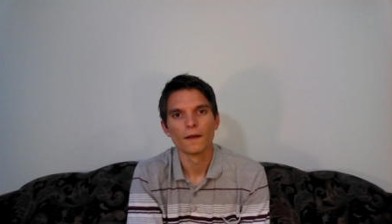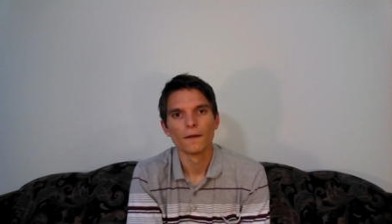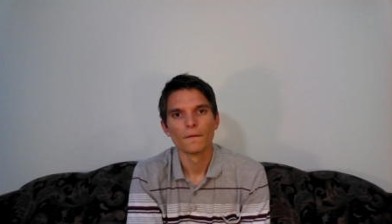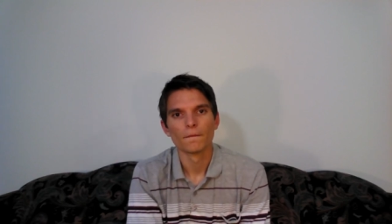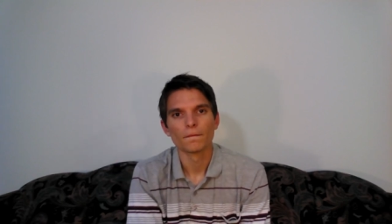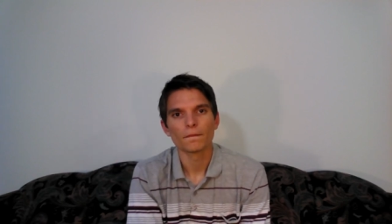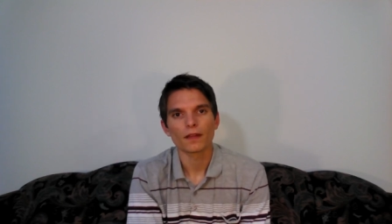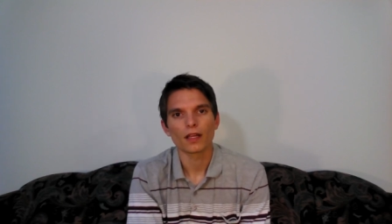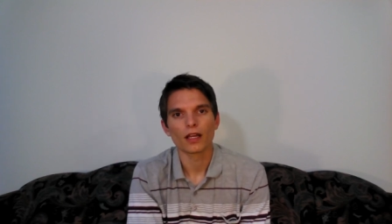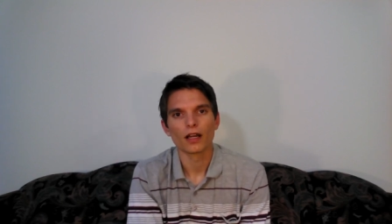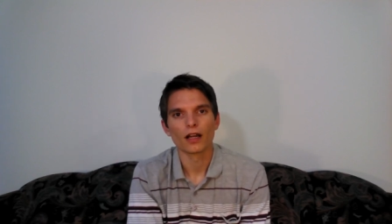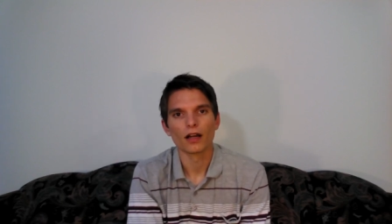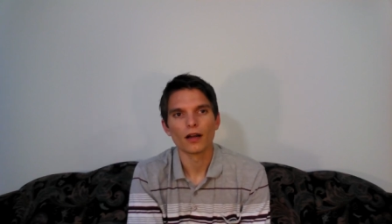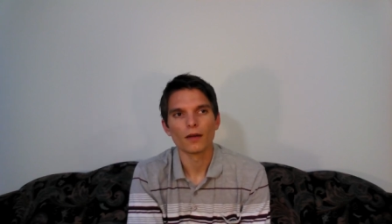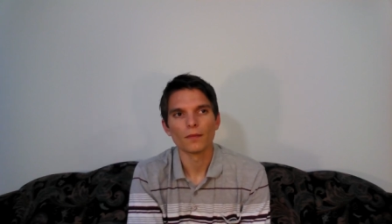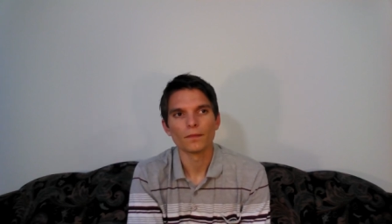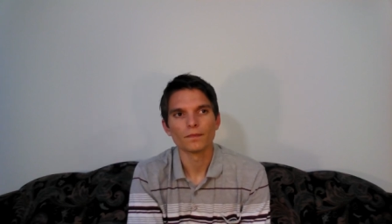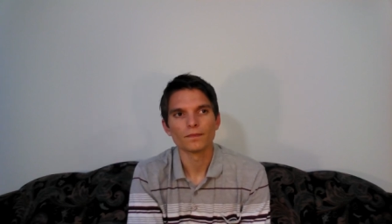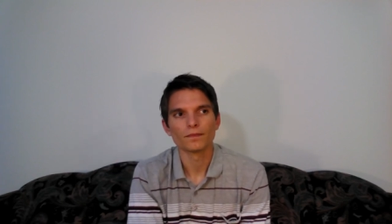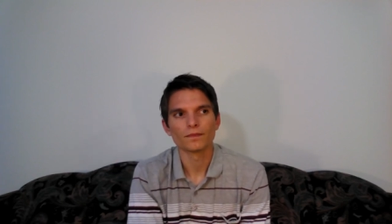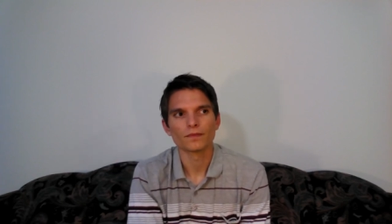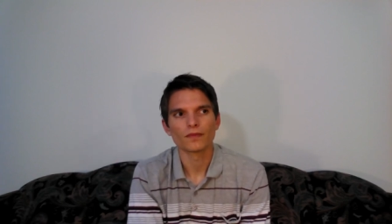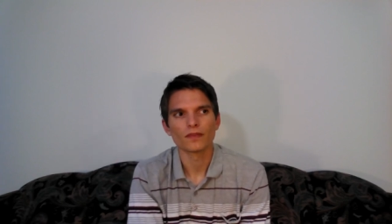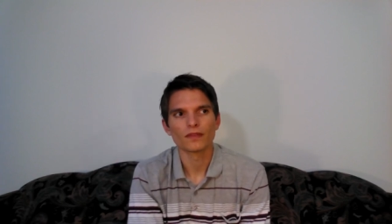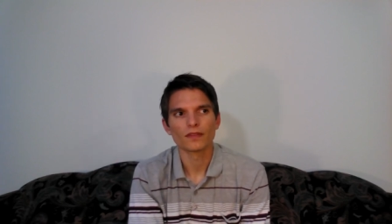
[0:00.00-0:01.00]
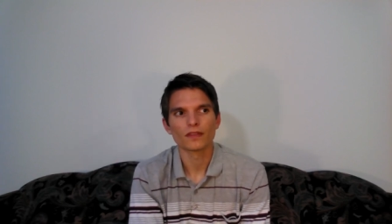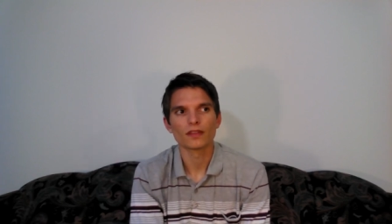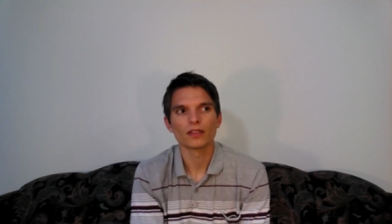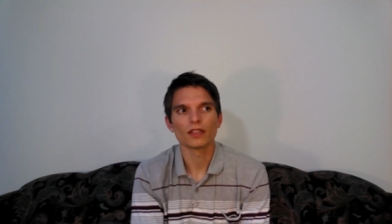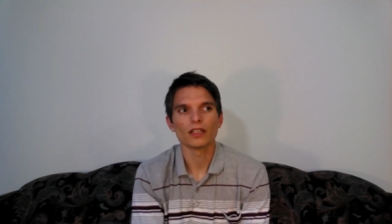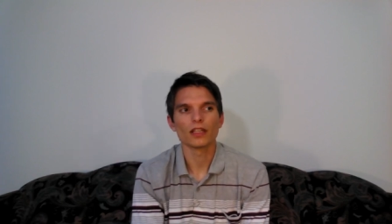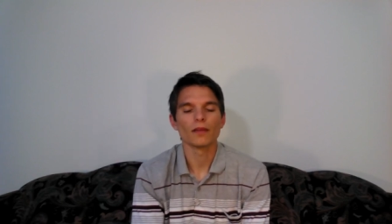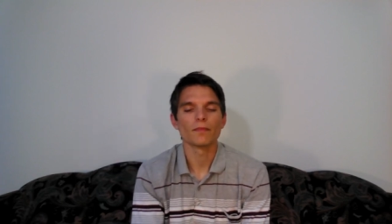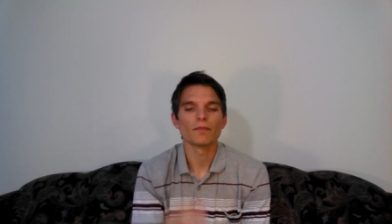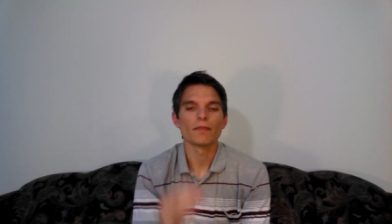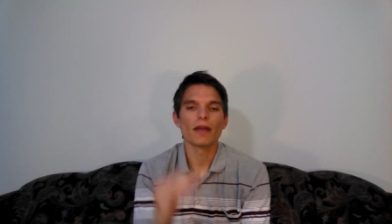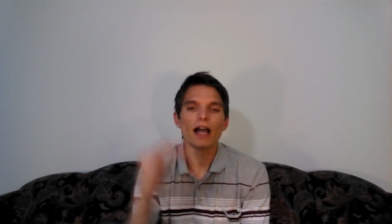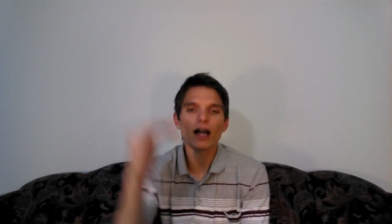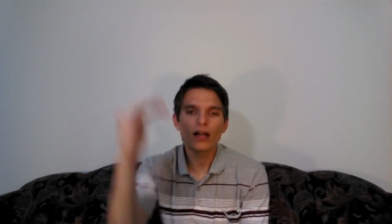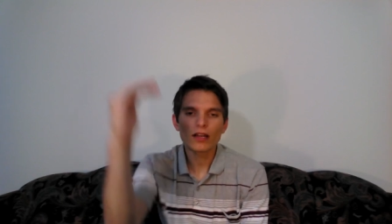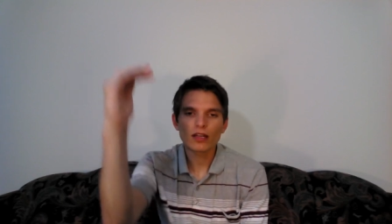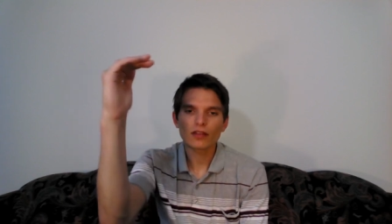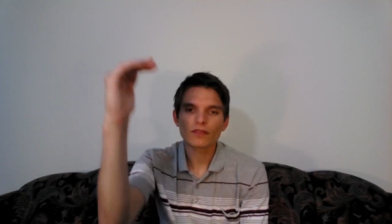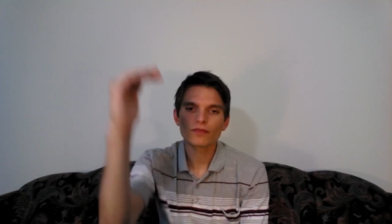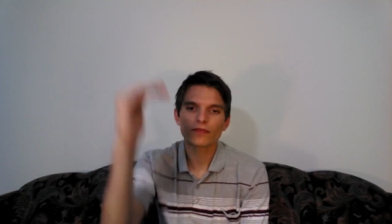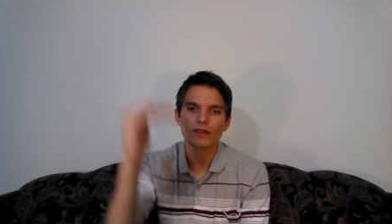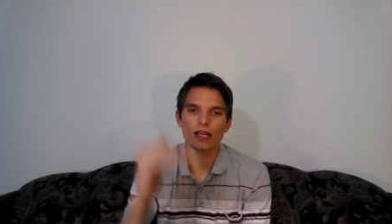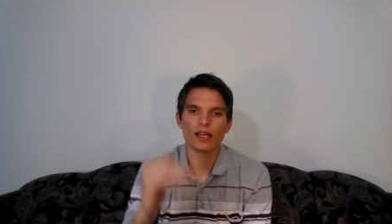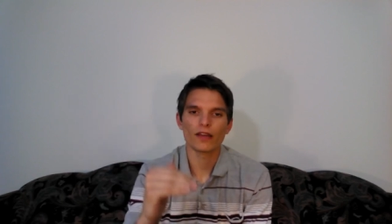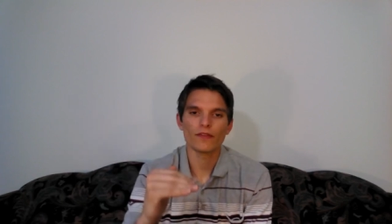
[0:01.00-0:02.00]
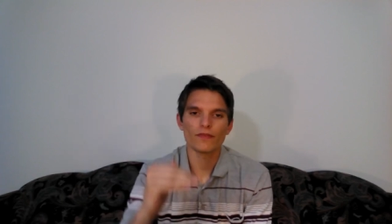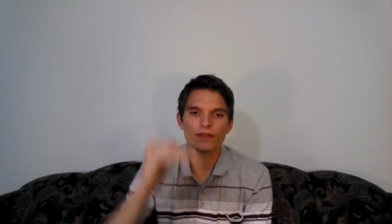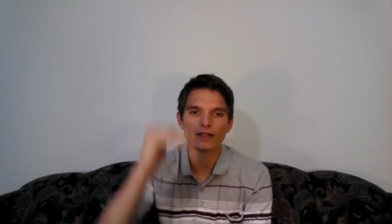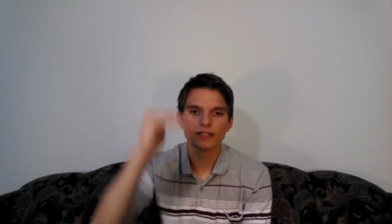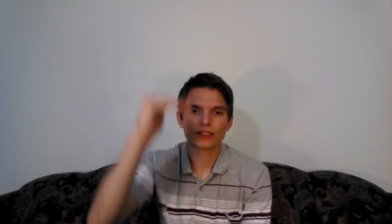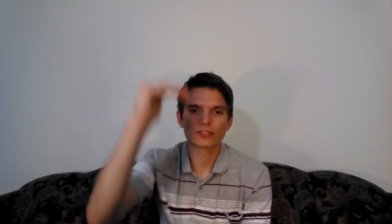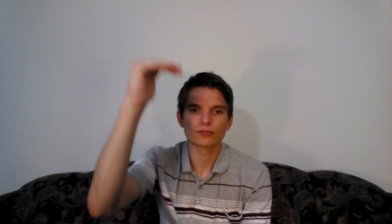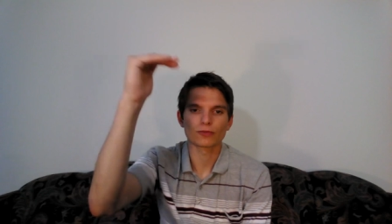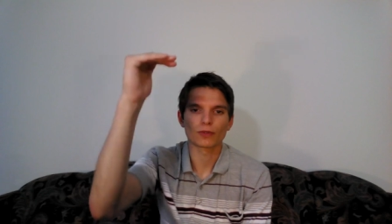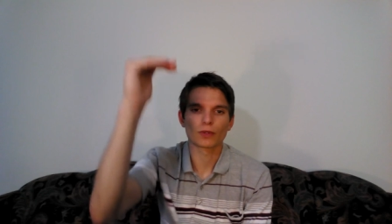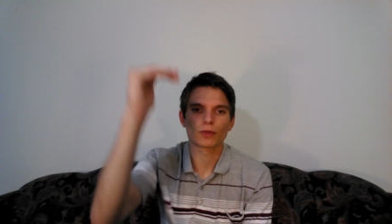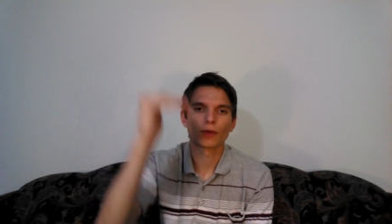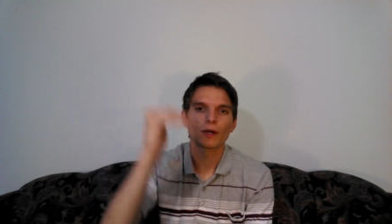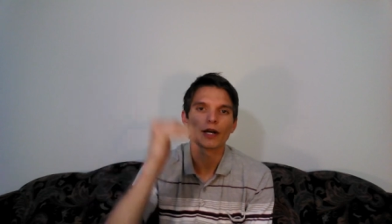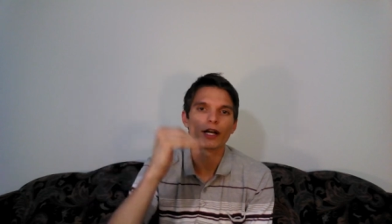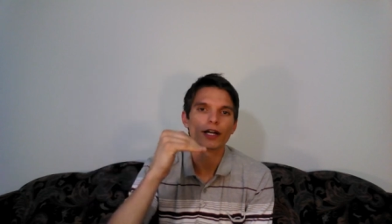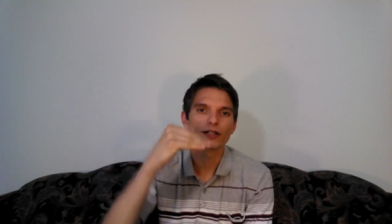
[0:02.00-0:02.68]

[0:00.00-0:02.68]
Um, the amount of evidence required